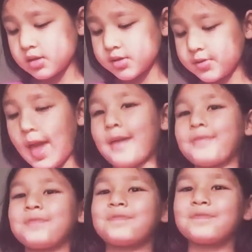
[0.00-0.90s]
So yeah,
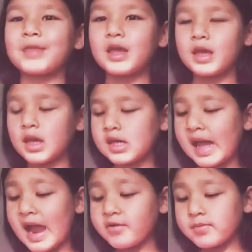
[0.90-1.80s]

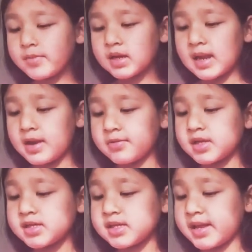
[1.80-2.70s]
Hairy Maclary
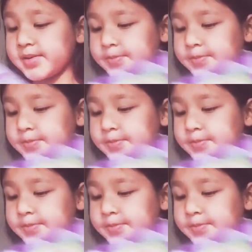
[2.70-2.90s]
Sit.